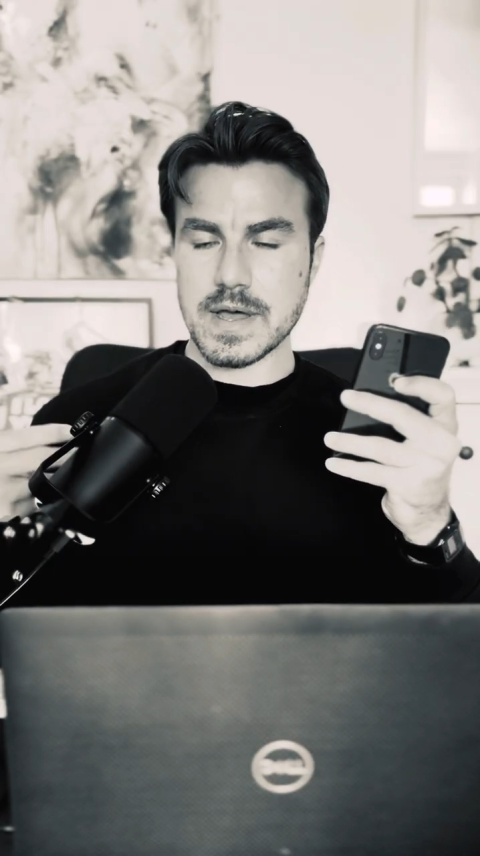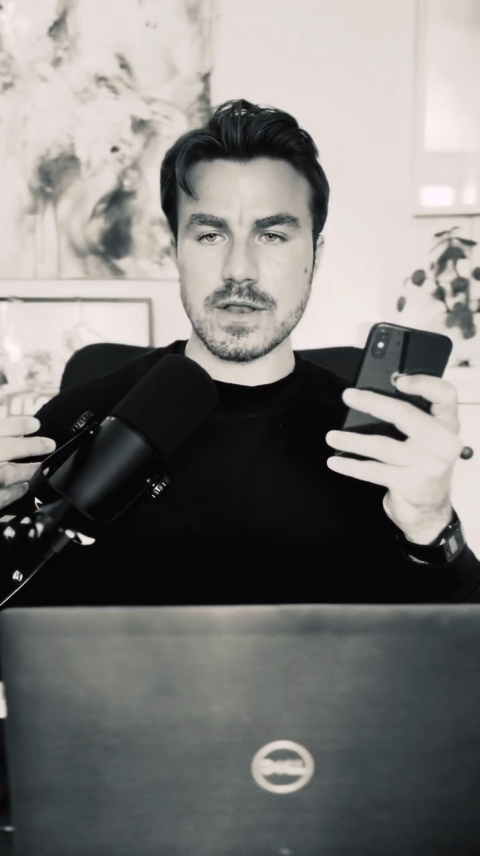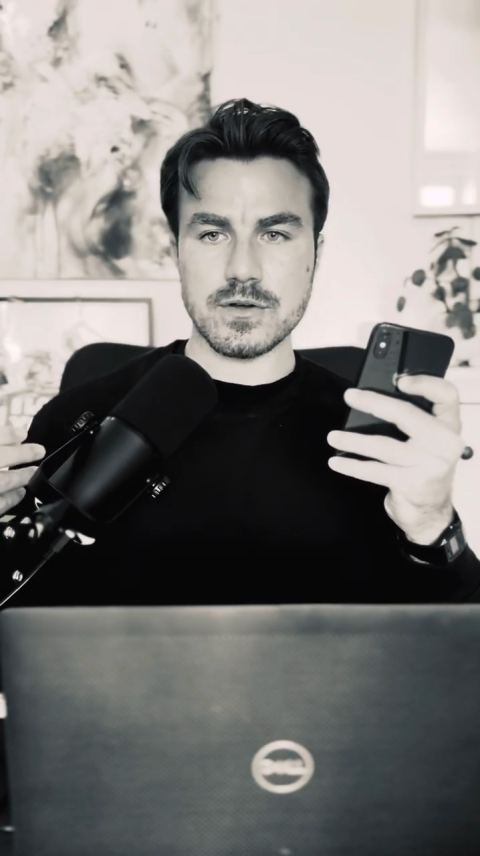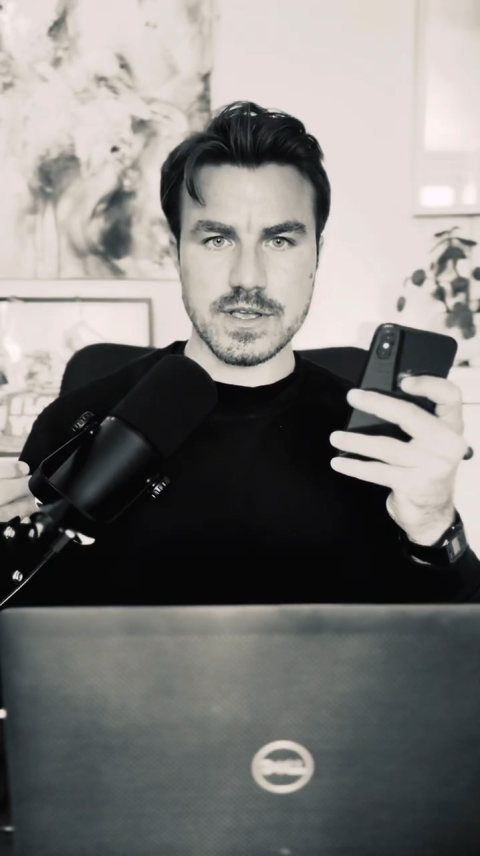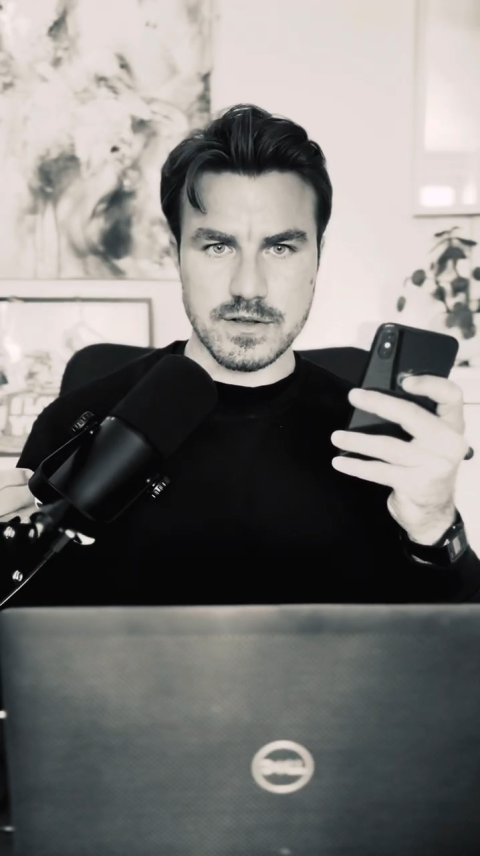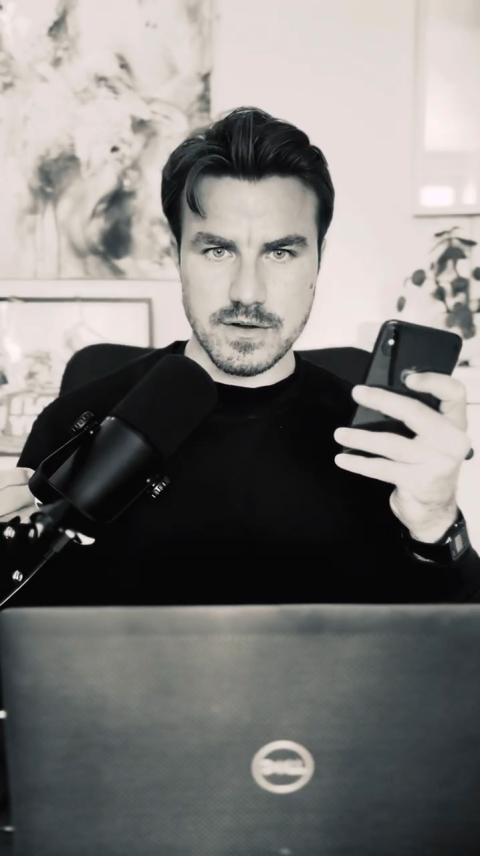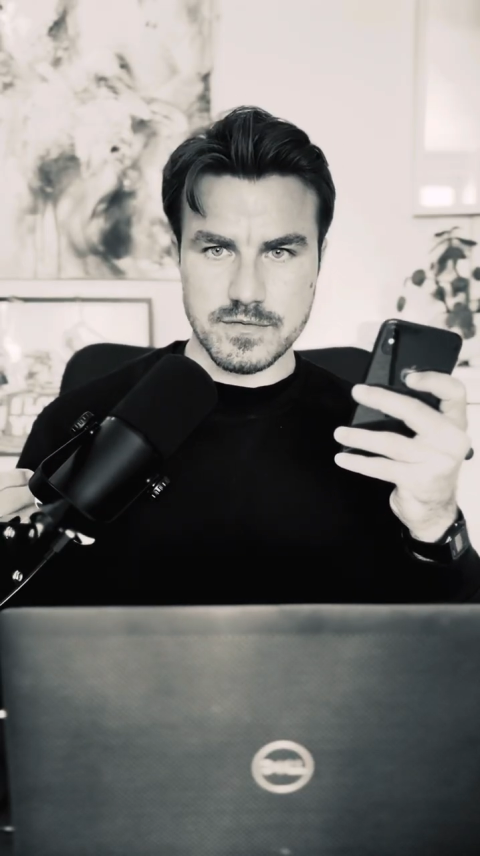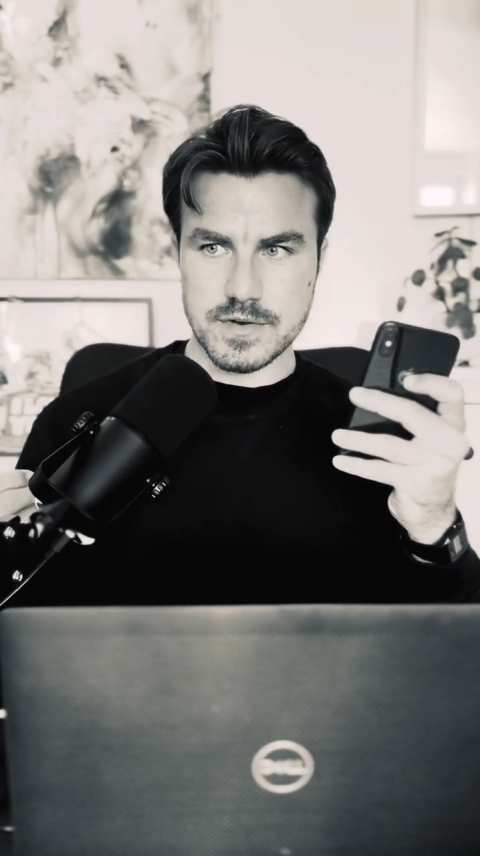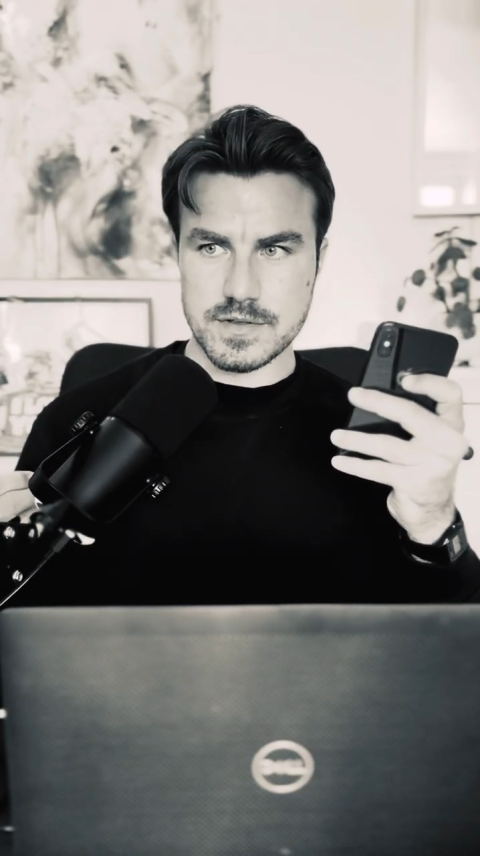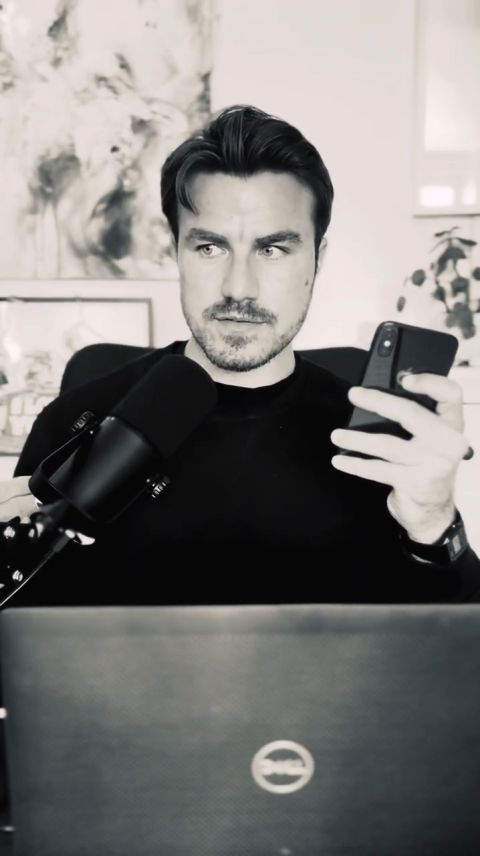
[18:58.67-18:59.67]
looking
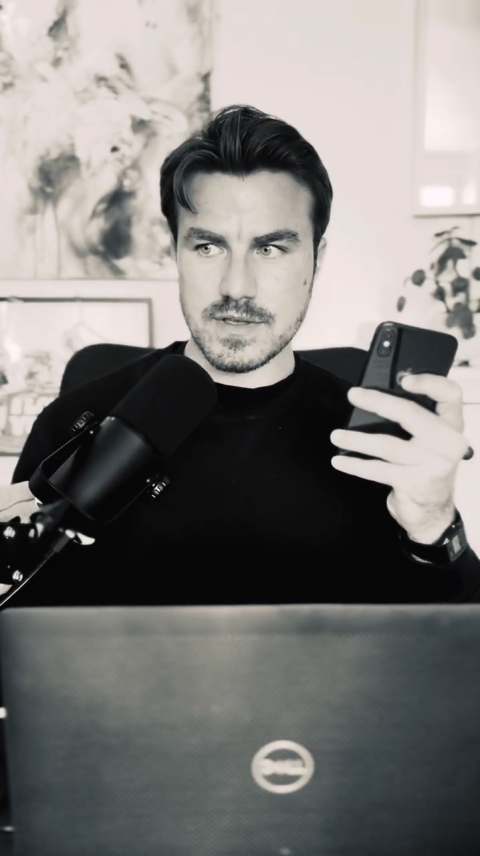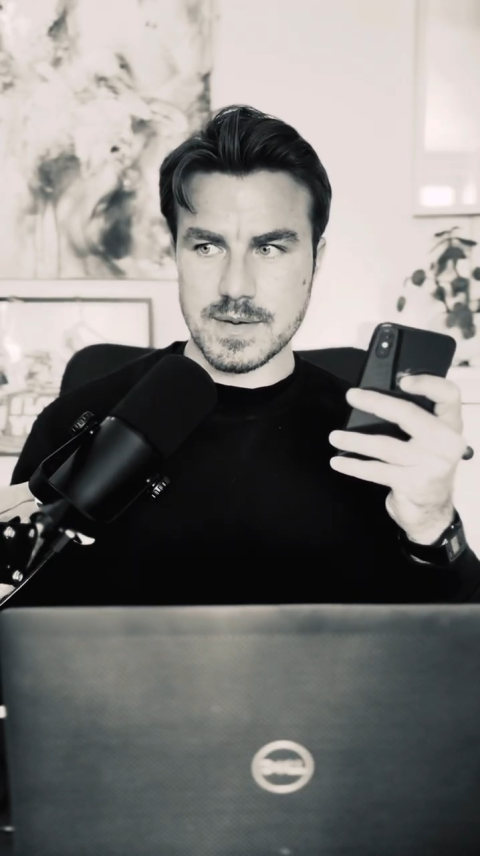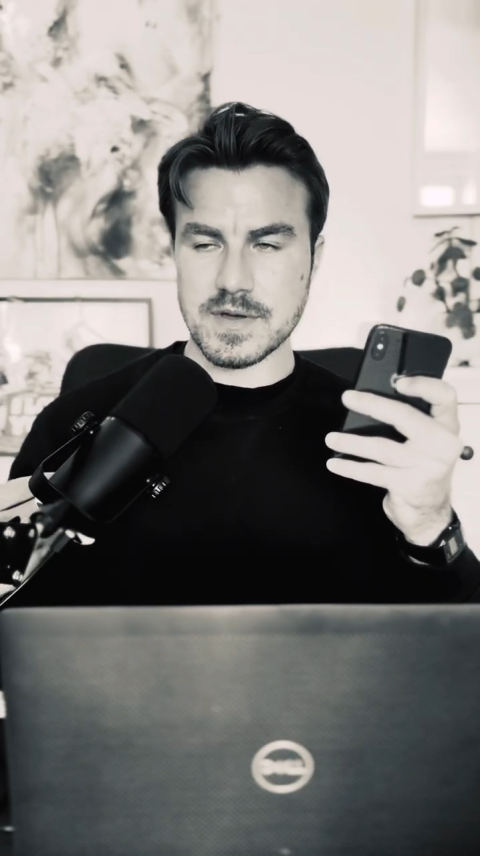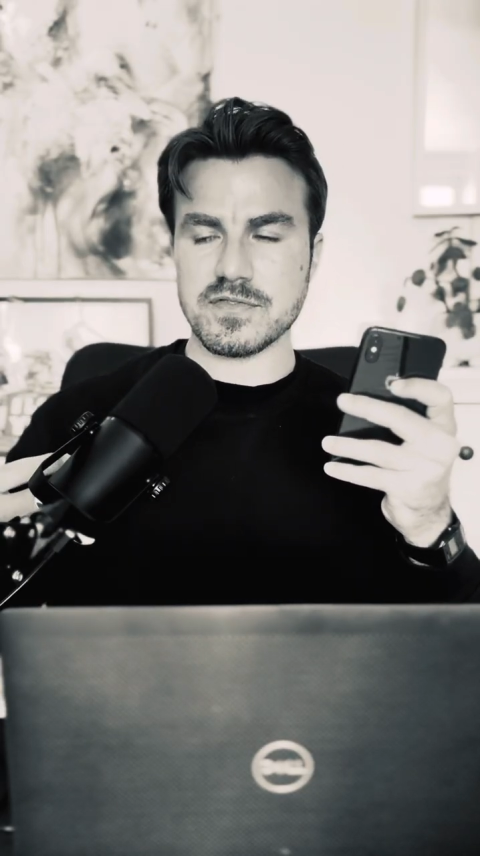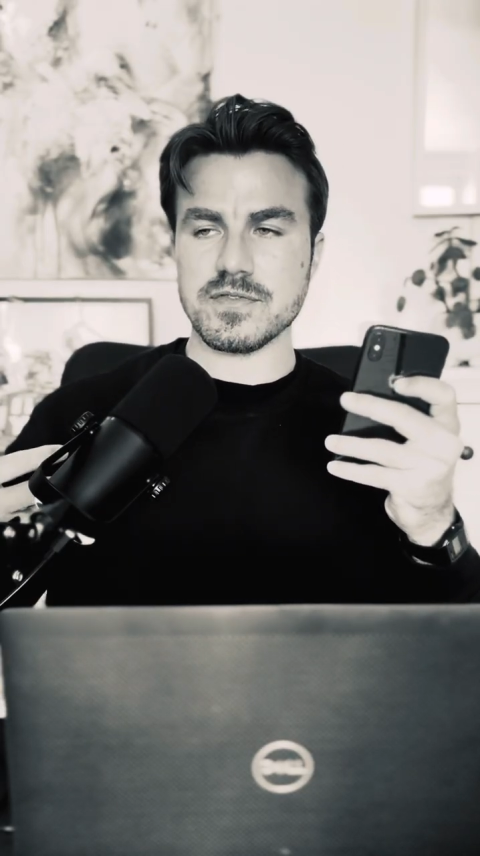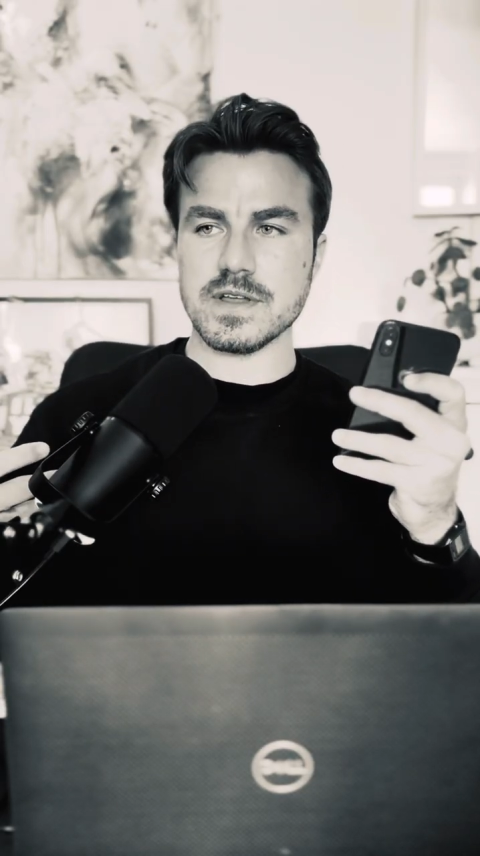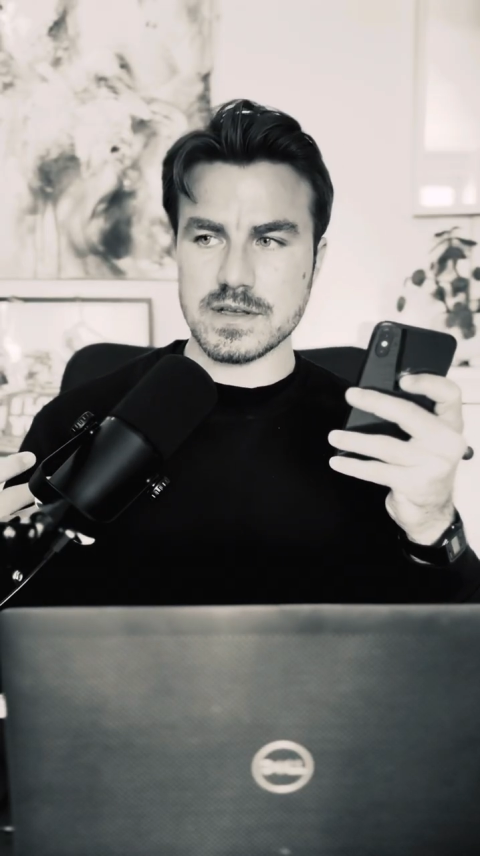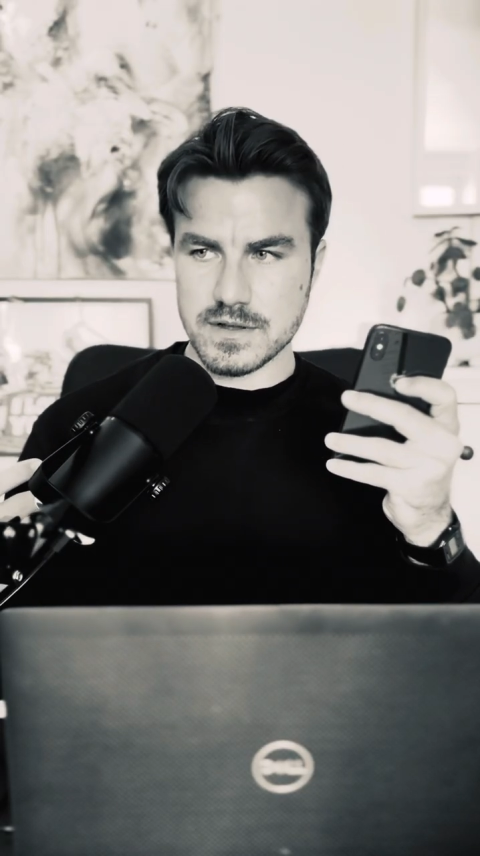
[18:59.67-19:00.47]
confident? Am I feeling